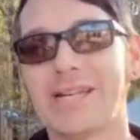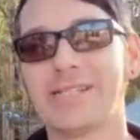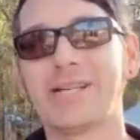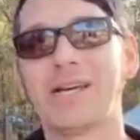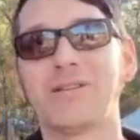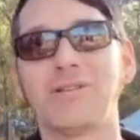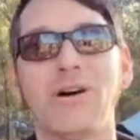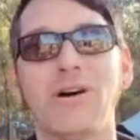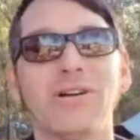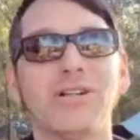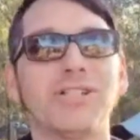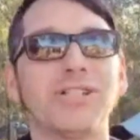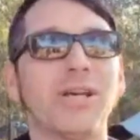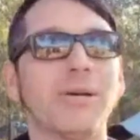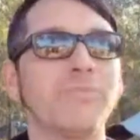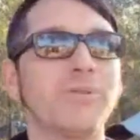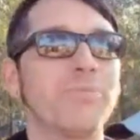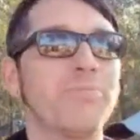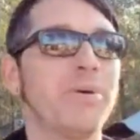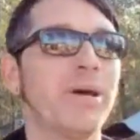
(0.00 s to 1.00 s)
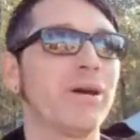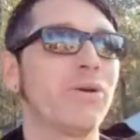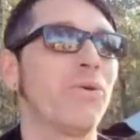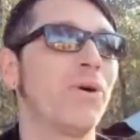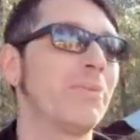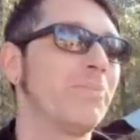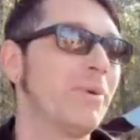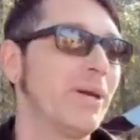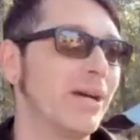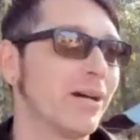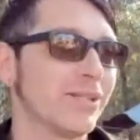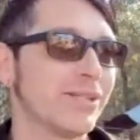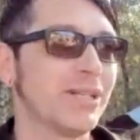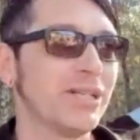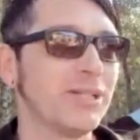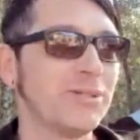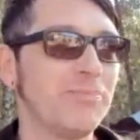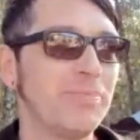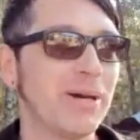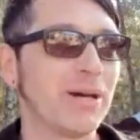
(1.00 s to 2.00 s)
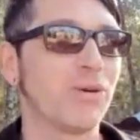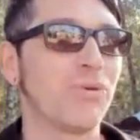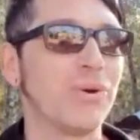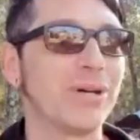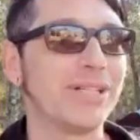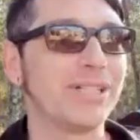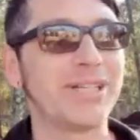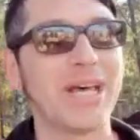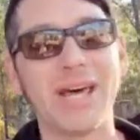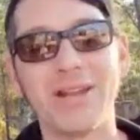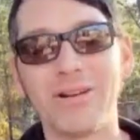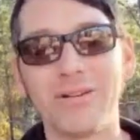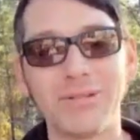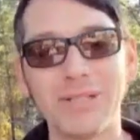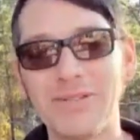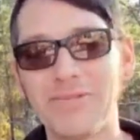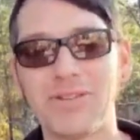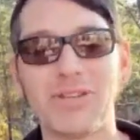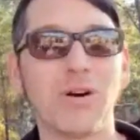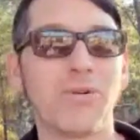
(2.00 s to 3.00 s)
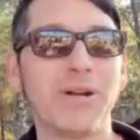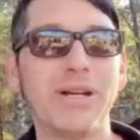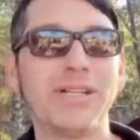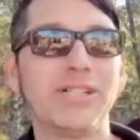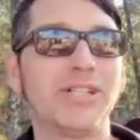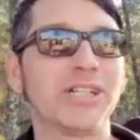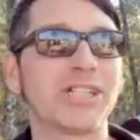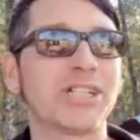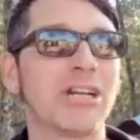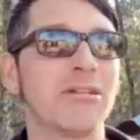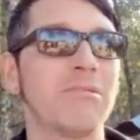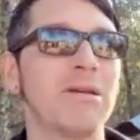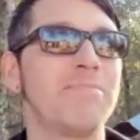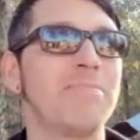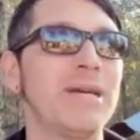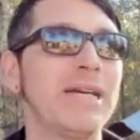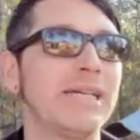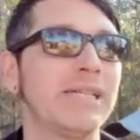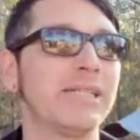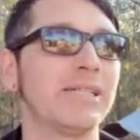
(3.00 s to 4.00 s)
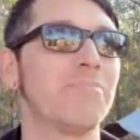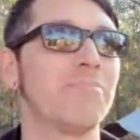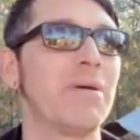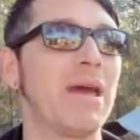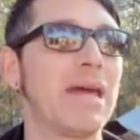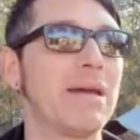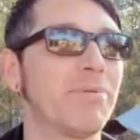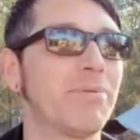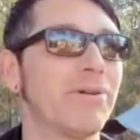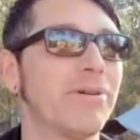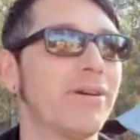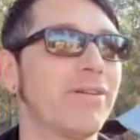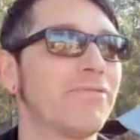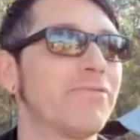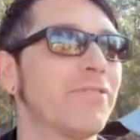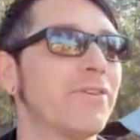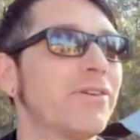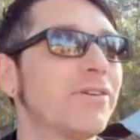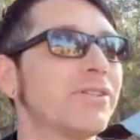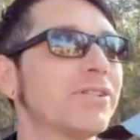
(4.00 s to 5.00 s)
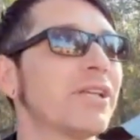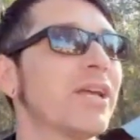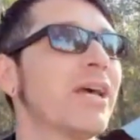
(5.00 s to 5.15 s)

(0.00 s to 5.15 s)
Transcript: on large sums of Bitcoin, because it is Bitcoin settled, even though it is just going to be pieces of paper at first.